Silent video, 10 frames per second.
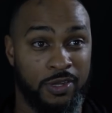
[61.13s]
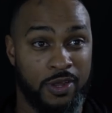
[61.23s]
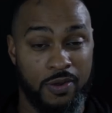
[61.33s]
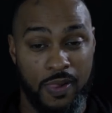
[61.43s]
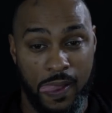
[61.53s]
You
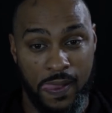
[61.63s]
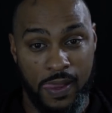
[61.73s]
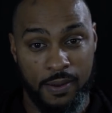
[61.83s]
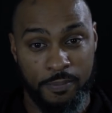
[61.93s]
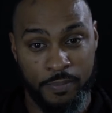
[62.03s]
know?
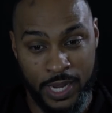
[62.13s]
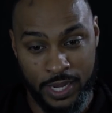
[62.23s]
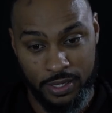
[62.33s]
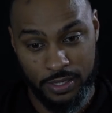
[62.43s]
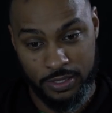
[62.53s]

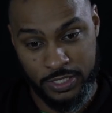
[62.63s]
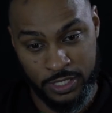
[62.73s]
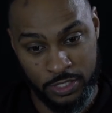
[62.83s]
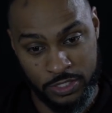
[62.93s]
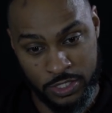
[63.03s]
But
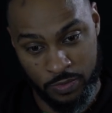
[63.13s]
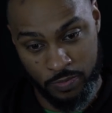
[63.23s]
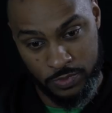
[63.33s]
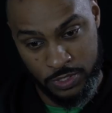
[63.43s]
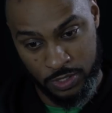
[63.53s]

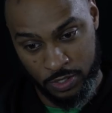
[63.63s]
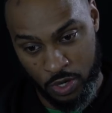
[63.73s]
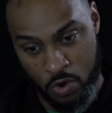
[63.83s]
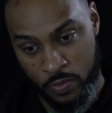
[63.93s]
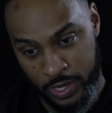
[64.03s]
to
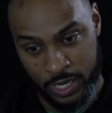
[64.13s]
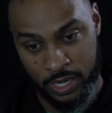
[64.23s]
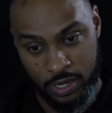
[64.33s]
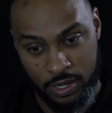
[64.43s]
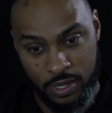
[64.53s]
go
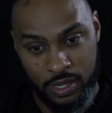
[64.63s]
in